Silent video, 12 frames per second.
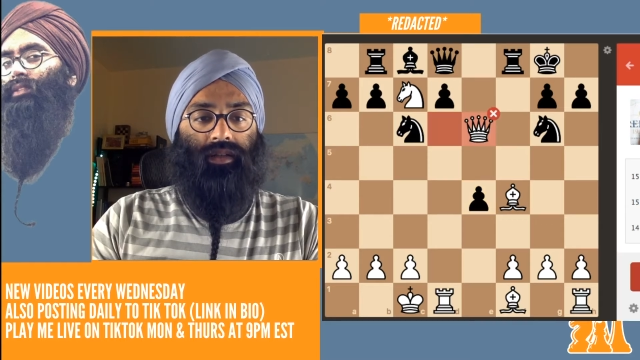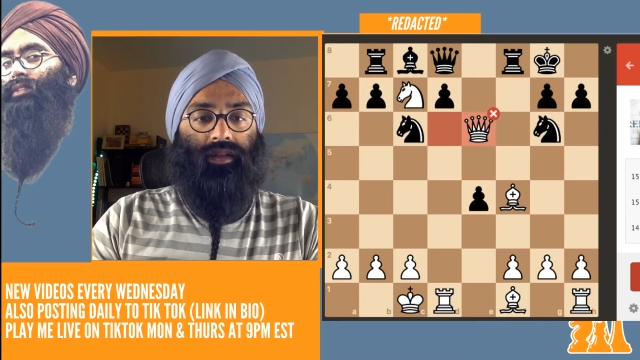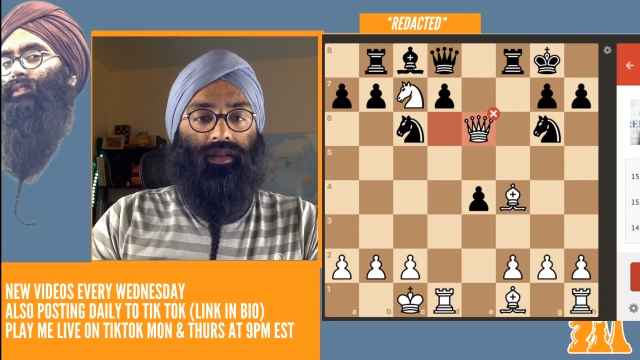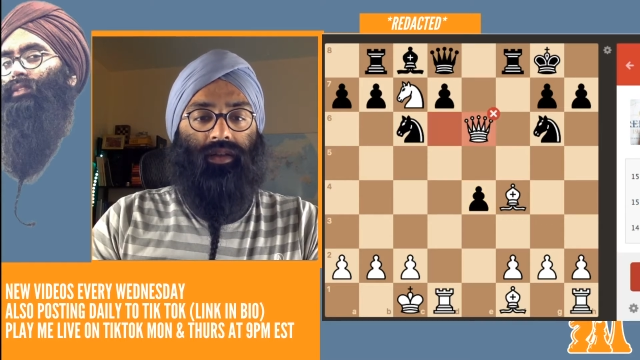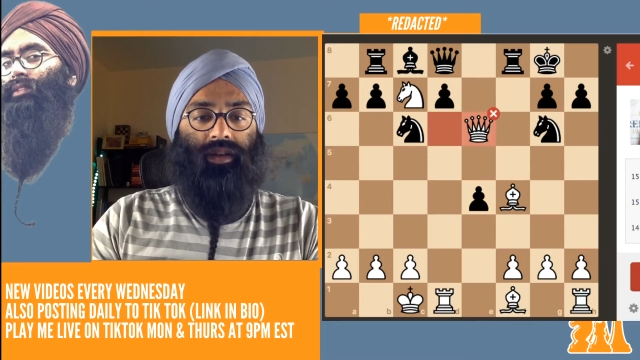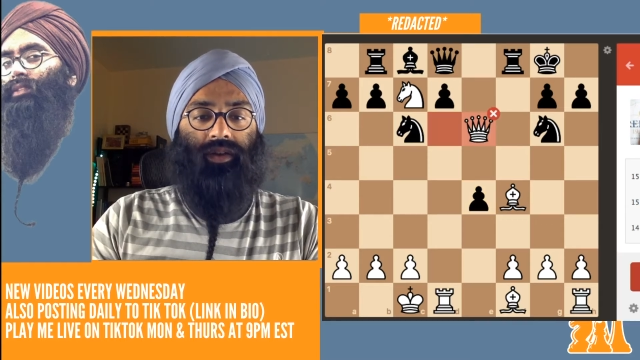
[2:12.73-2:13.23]

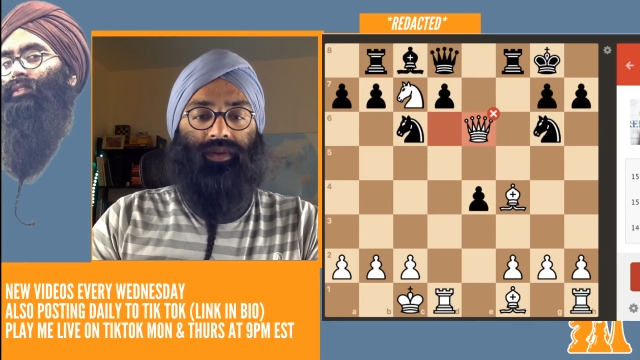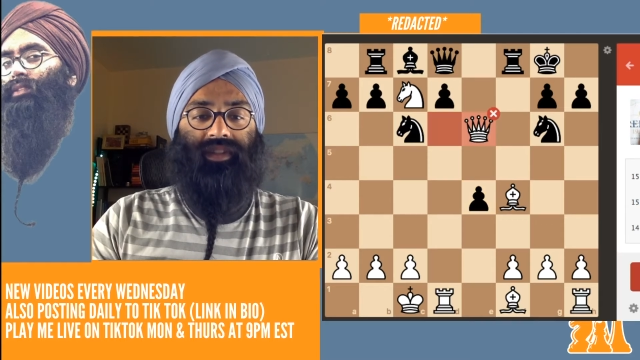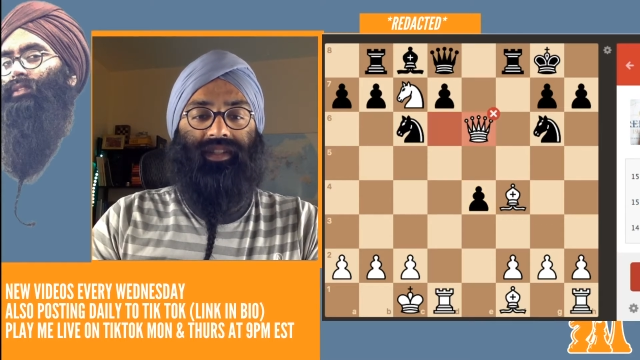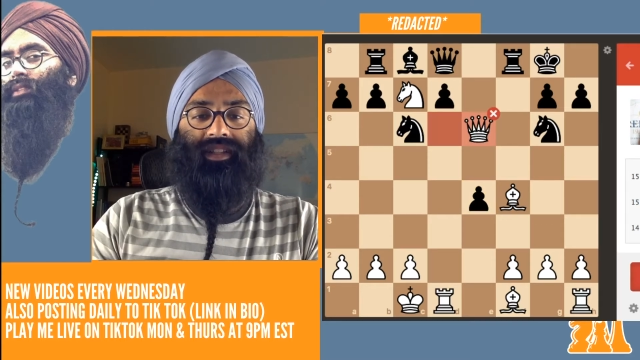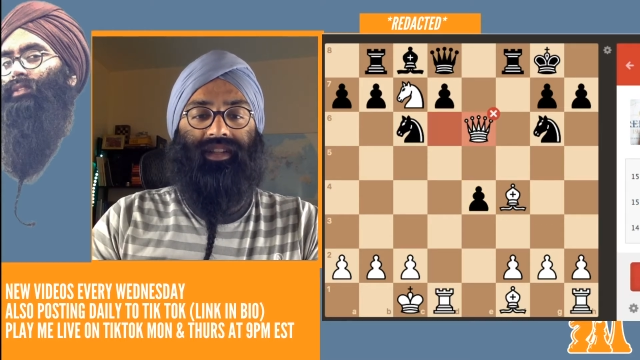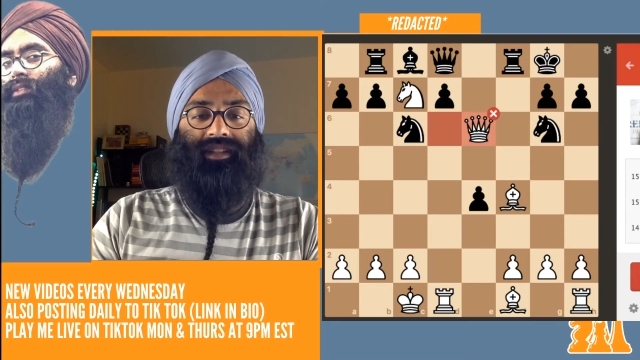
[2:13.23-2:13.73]
No, it's
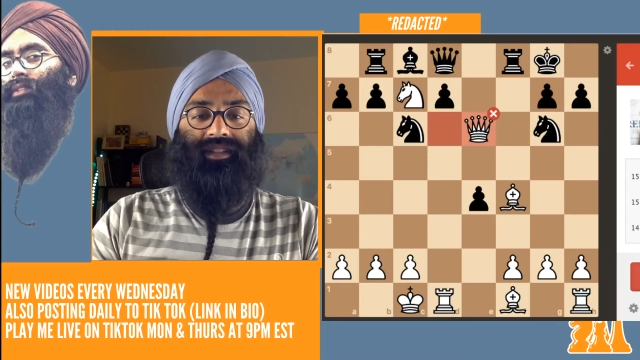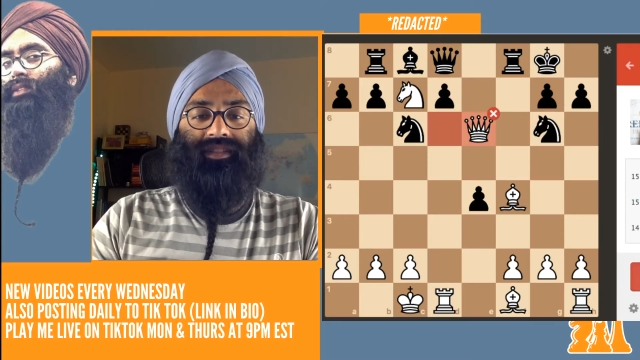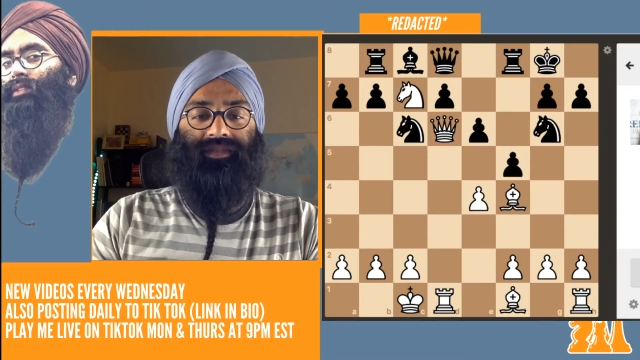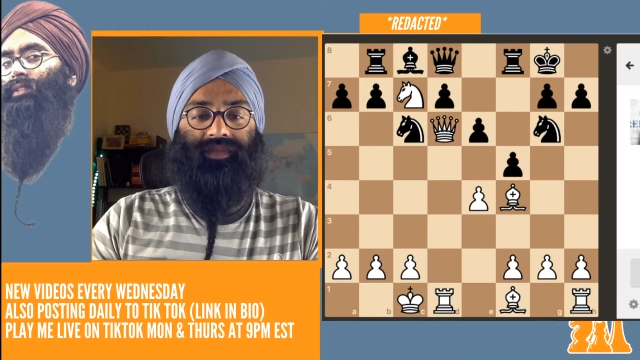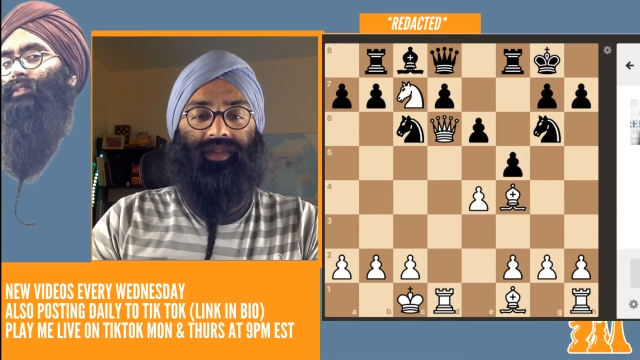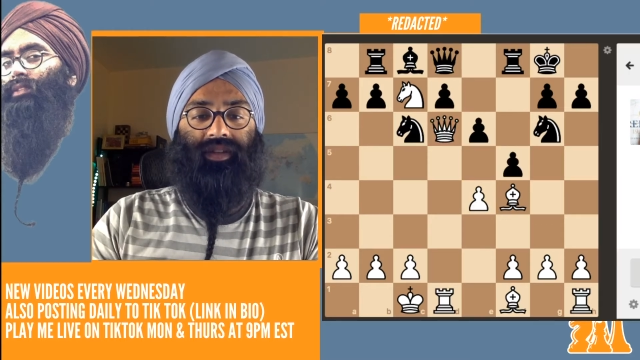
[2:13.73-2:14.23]
not.
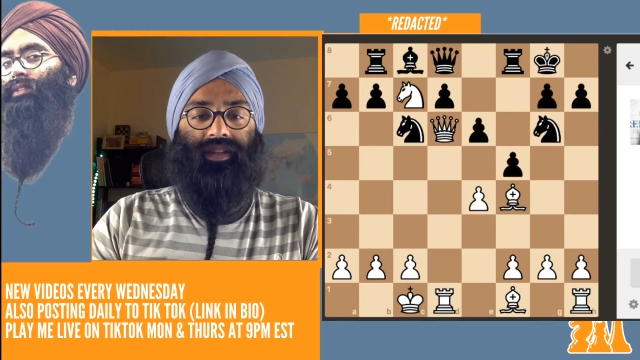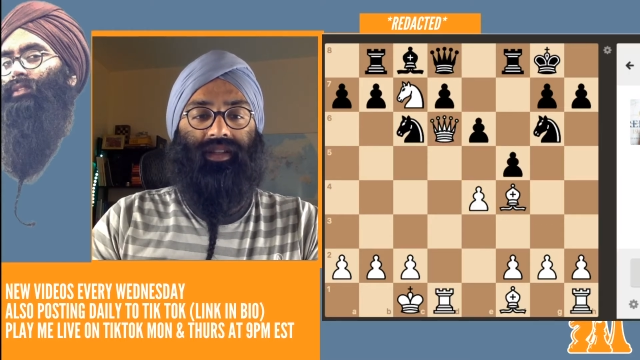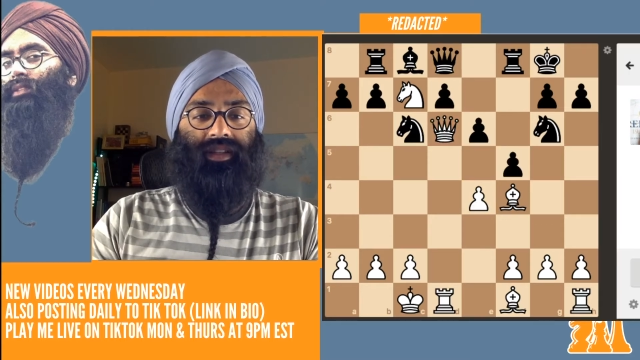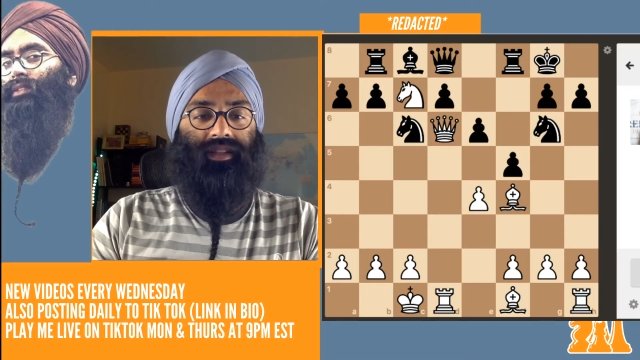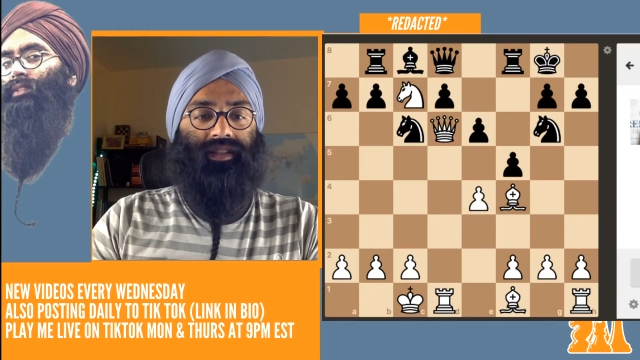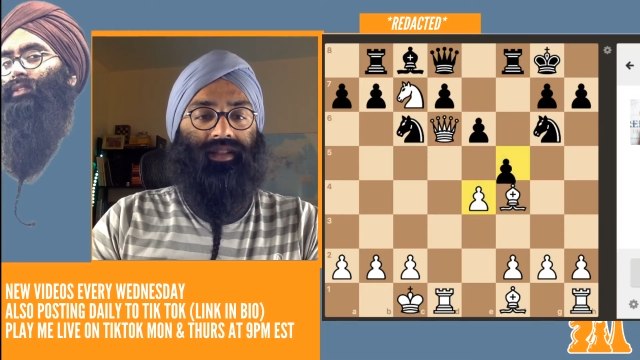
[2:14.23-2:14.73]
All right, let's.